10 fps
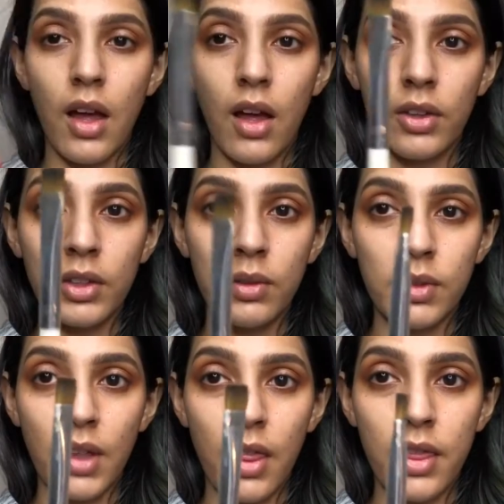I'll
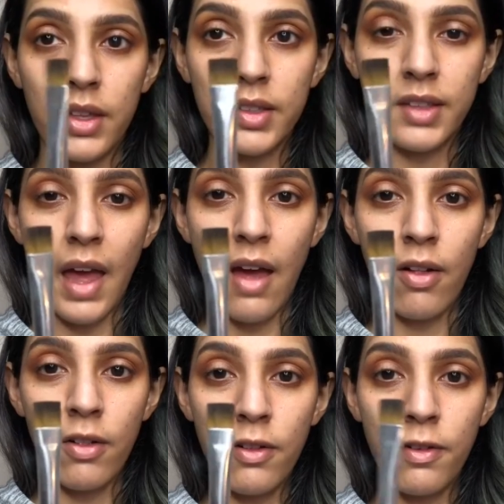use this
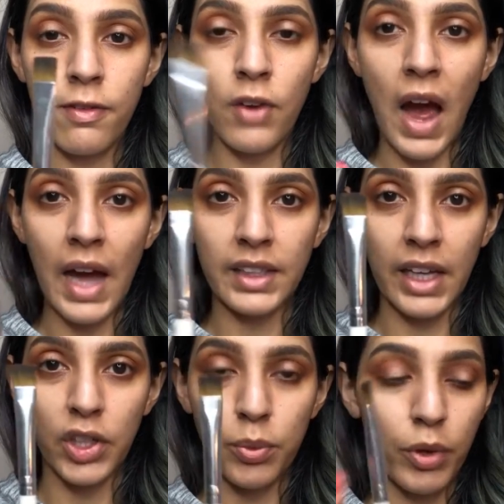e.l.f.
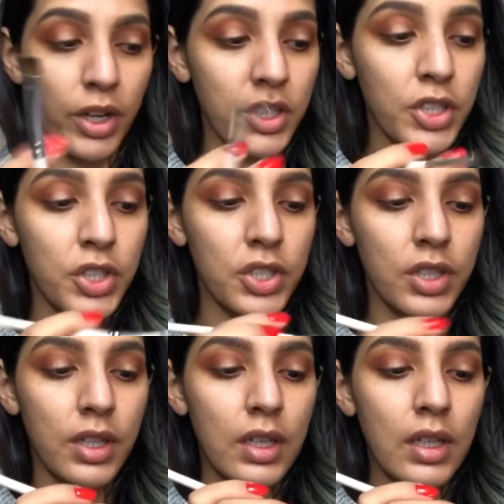eyeliner brush.
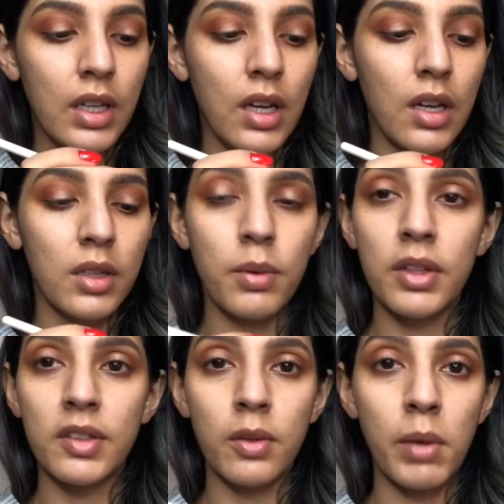I'm gonna put
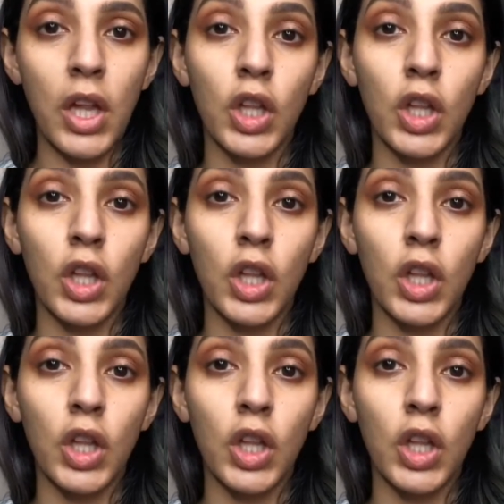this on my